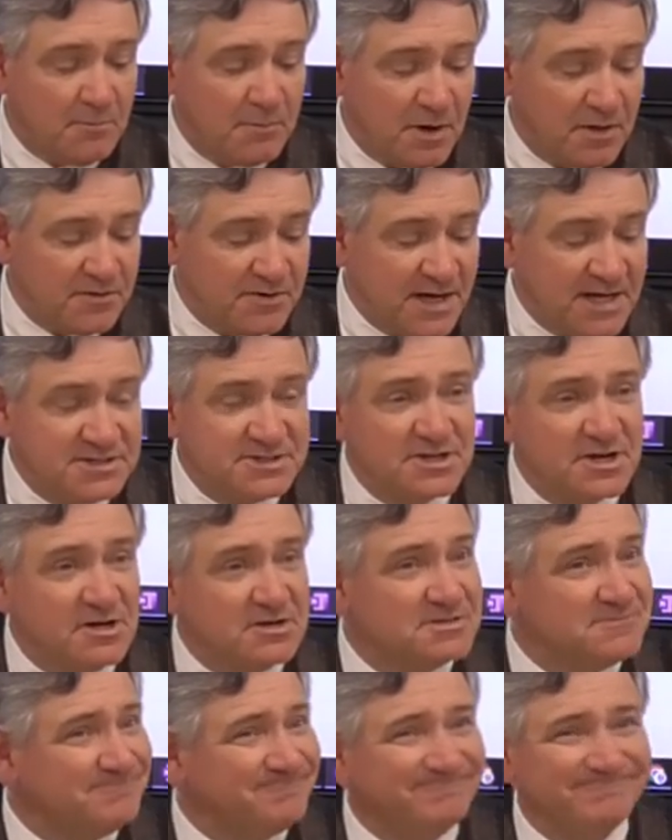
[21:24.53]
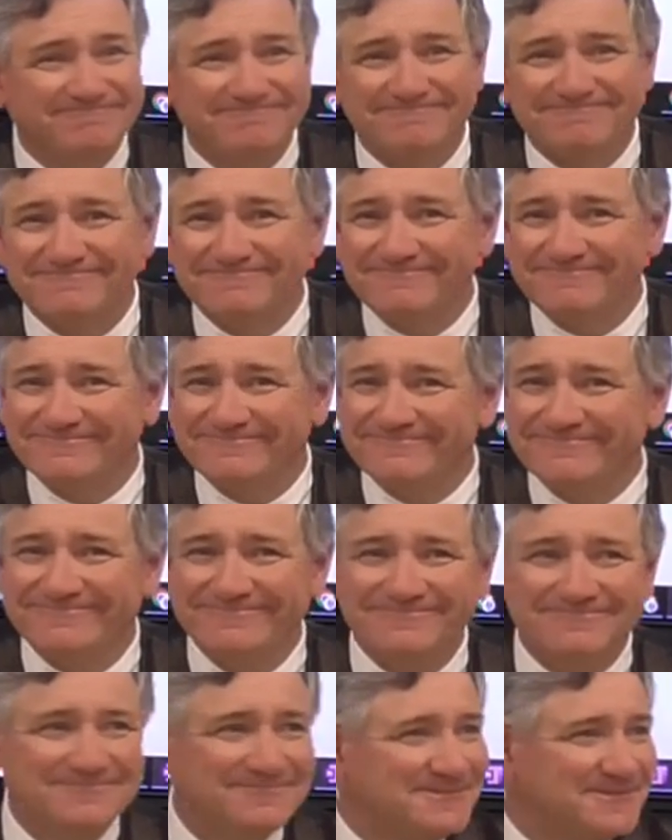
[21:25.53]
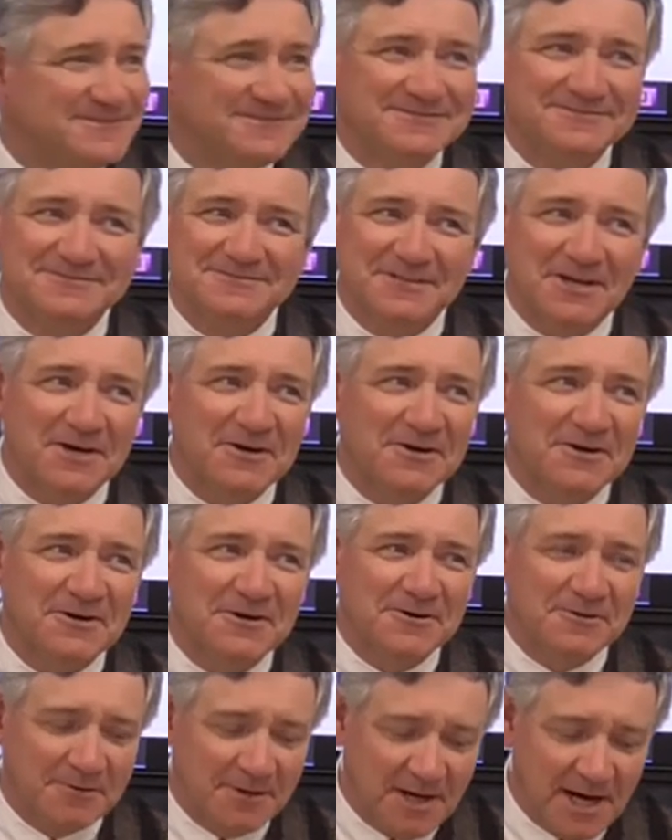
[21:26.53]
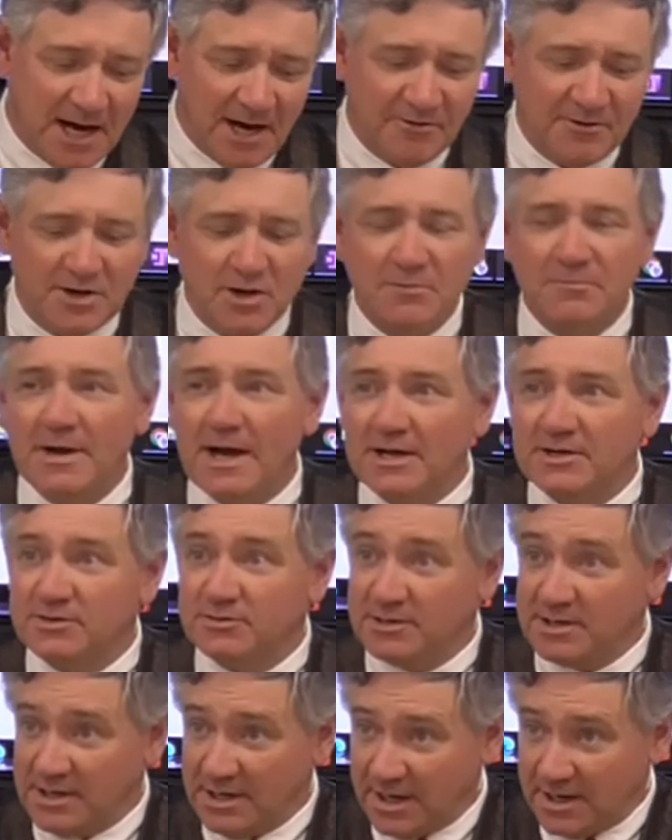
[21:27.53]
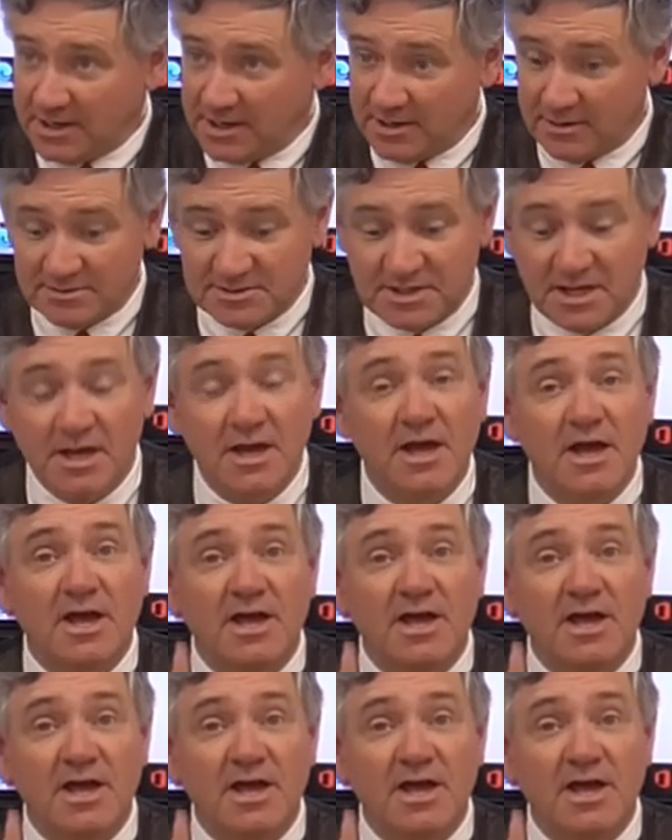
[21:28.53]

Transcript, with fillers: Mother Nature goes, mm, no, I want to go back to kinetic energy.